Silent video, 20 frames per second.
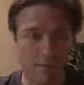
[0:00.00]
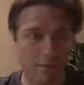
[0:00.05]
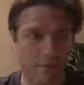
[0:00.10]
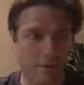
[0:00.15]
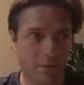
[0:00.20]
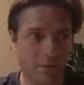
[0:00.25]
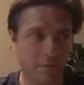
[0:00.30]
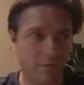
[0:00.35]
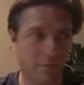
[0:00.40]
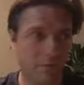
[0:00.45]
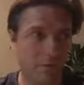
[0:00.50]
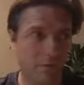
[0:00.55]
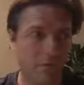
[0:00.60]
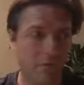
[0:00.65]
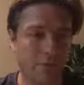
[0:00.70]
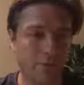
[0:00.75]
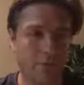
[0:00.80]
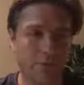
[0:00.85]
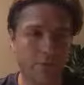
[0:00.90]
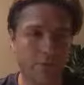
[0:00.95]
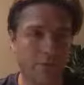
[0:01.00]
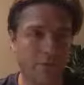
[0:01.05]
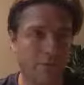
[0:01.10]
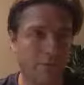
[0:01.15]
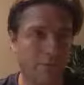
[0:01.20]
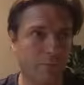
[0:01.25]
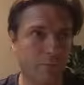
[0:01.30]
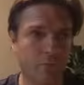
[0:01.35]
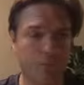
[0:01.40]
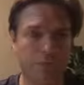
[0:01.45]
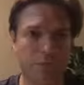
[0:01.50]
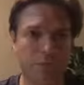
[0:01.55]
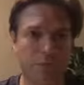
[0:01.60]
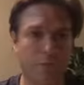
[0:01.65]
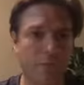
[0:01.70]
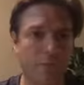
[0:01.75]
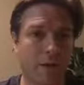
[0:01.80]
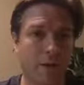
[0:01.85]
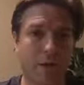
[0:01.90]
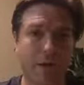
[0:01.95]
experiences of good and
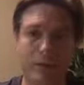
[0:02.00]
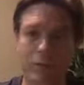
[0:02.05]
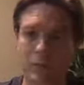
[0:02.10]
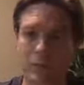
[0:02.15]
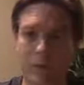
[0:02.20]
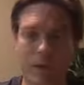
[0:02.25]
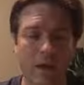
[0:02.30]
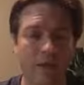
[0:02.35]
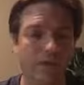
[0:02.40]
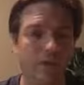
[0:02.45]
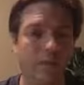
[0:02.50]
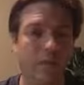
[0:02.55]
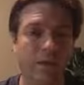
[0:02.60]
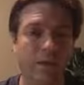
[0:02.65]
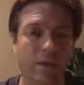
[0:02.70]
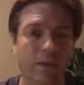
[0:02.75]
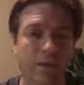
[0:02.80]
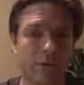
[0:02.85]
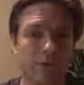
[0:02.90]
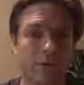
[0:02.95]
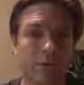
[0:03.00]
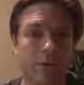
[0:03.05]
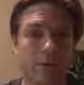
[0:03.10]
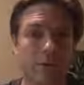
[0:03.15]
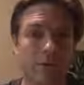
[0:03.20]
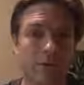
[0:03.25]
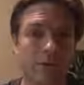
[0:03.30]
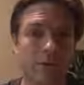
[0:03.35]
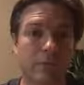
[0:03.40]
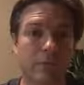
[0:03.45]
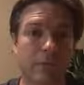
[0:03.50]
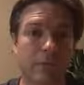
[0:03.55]
bad, everything goes into